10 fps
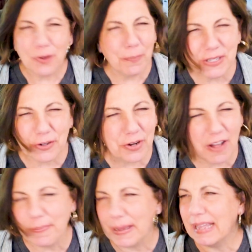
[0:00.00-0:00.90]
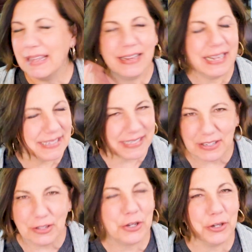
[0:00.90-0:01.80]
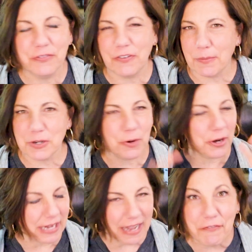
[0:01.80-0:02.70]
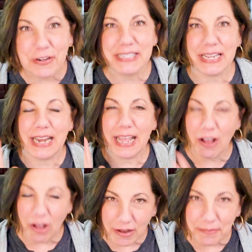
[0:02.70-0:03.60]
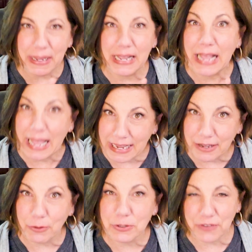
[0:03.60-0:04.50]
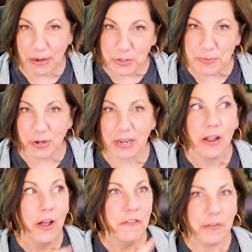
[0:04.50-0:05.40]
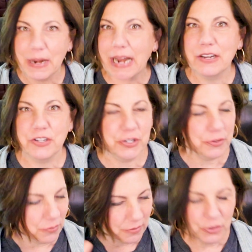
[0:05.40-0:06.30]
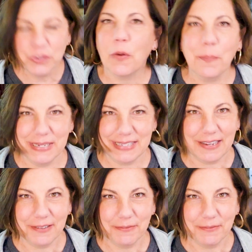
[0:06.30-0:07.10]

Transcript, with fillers: Don't be turned off by it. It's still a good farmer's market every Sunday on Ming, Haggin Oaks Farmer's Market from 9 to 2. Don't miss it.